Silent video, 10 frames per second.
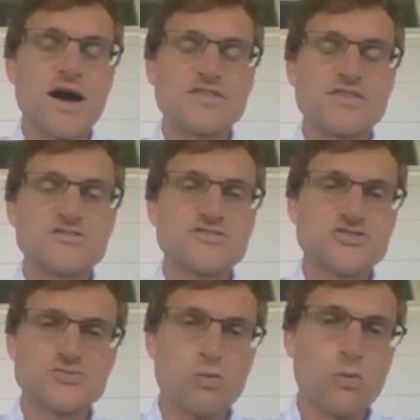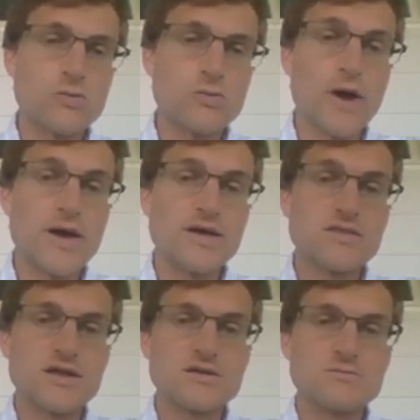this is just one way
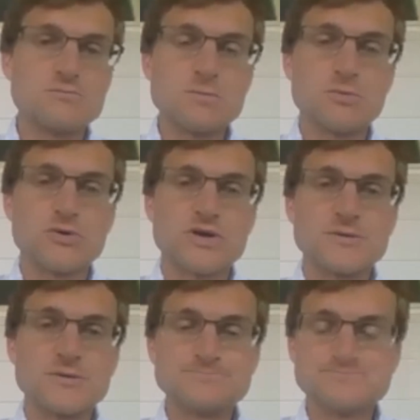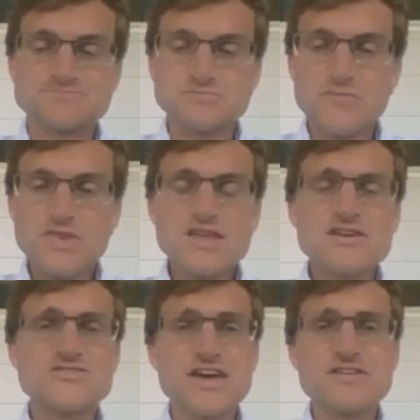that people can
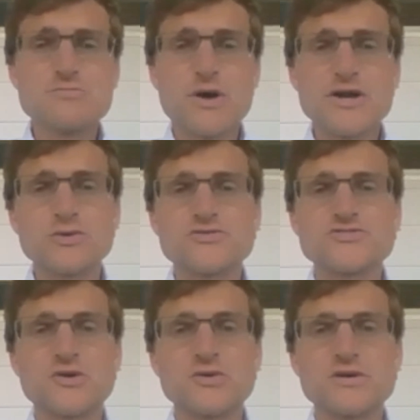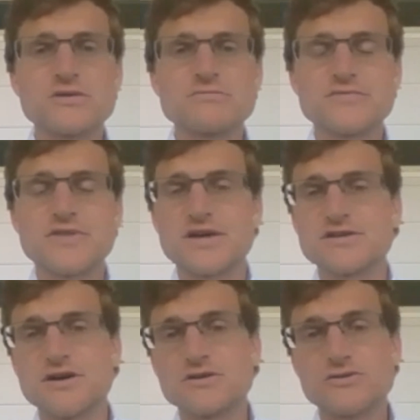save money with solar. They can
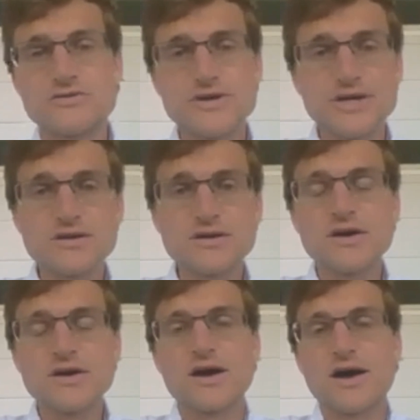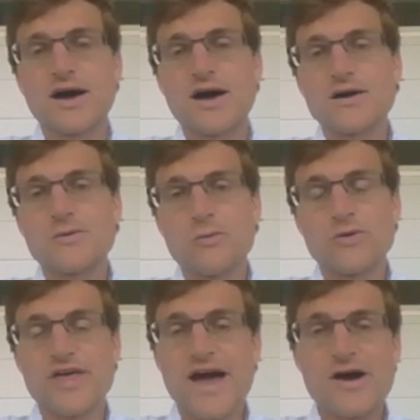go green
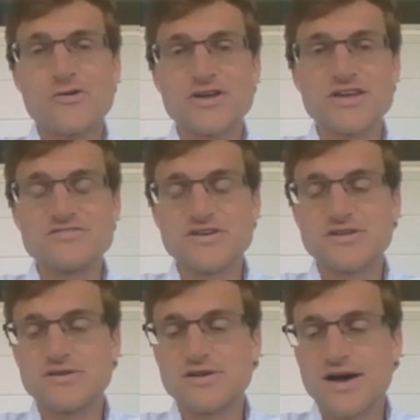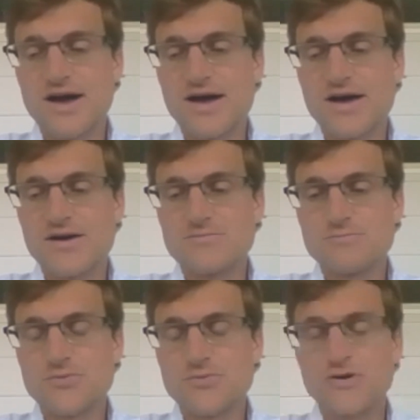without even
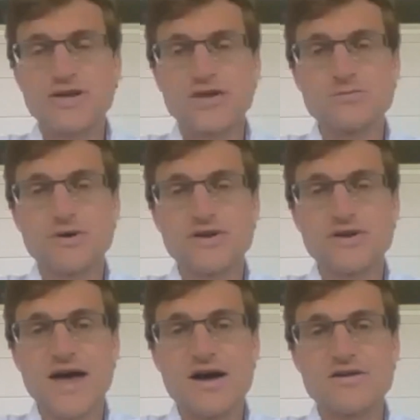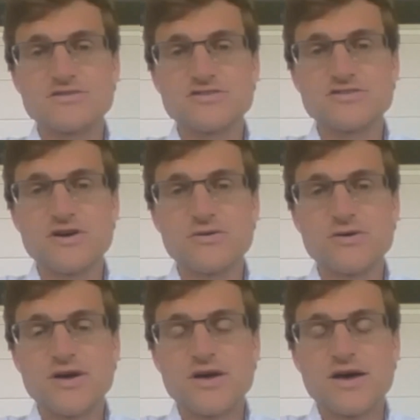putting any money down. And so
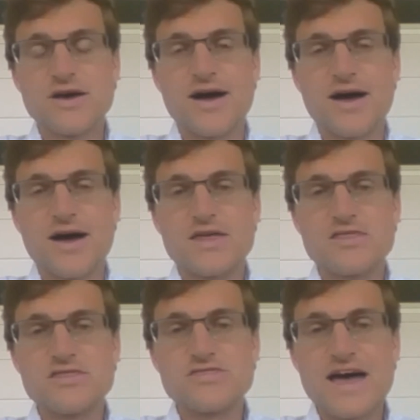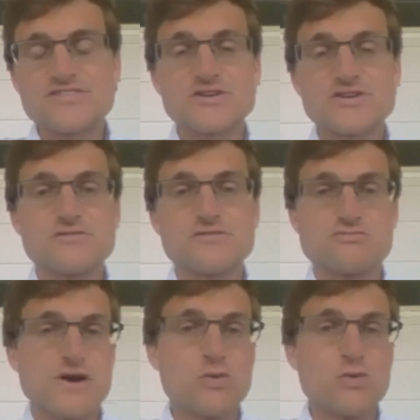that's a
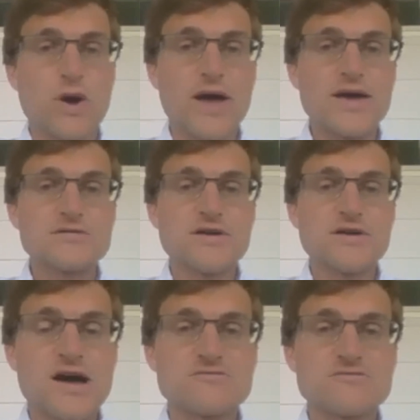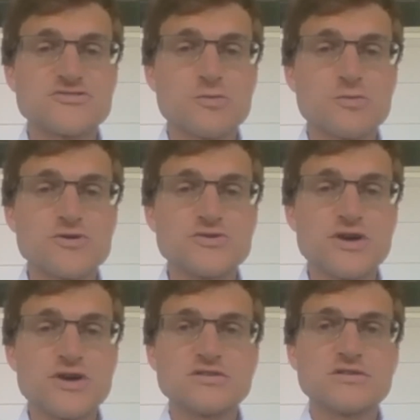great way for someone who
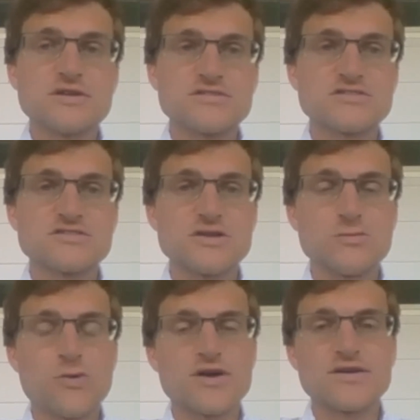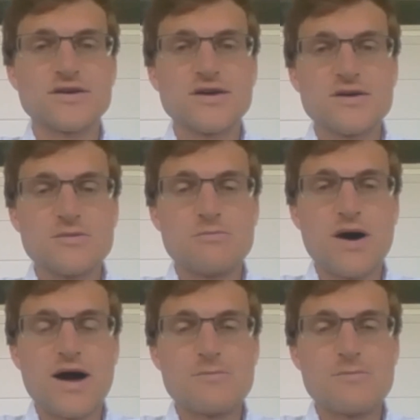doesn't necessarily want
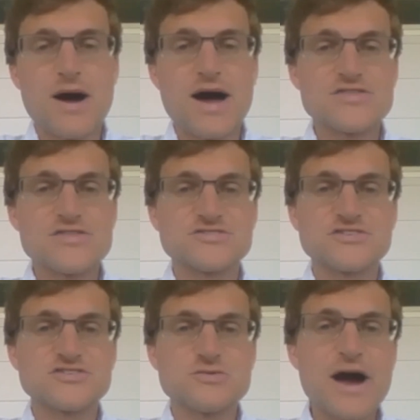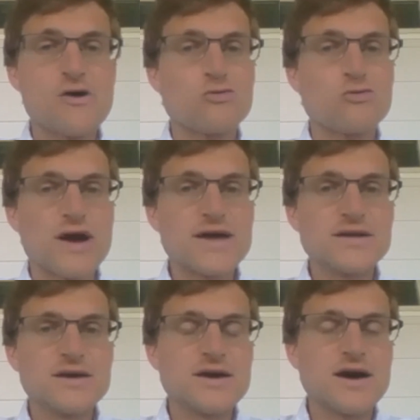to buy the system outright.
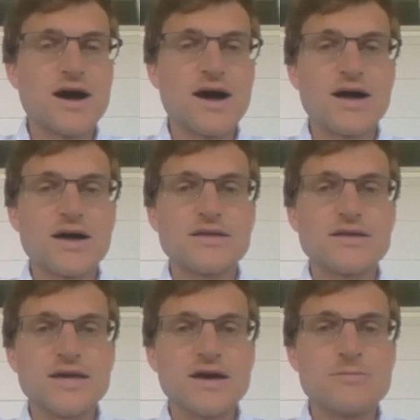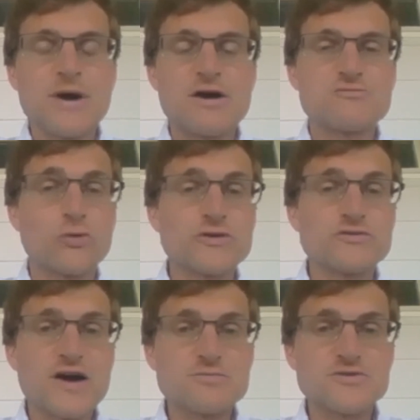About
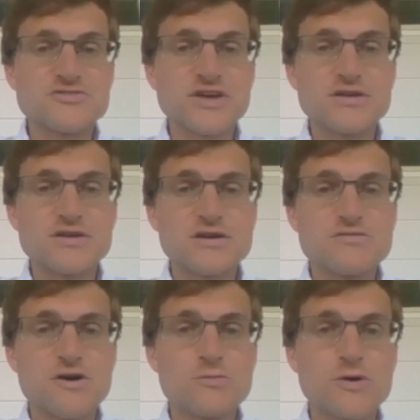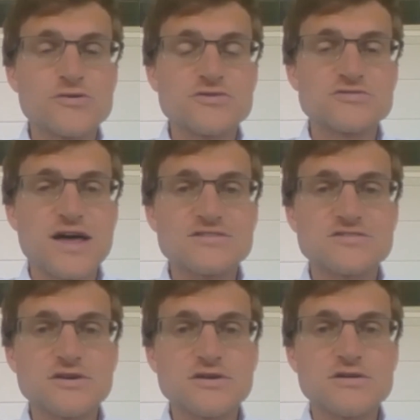45% of homeowners
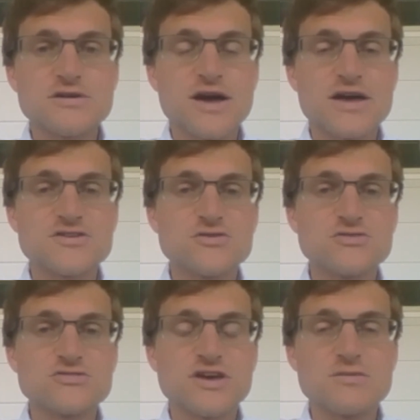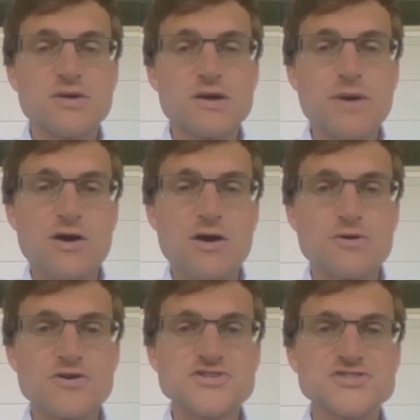last year used a power
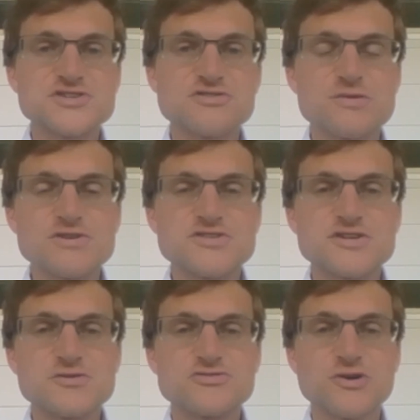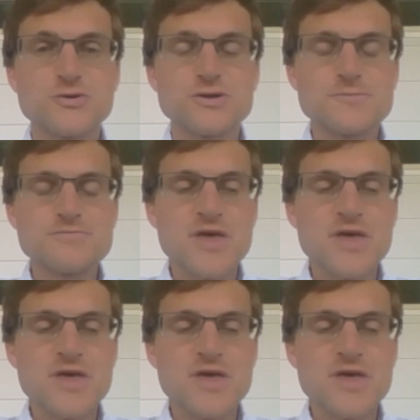purchase agreement to go solar.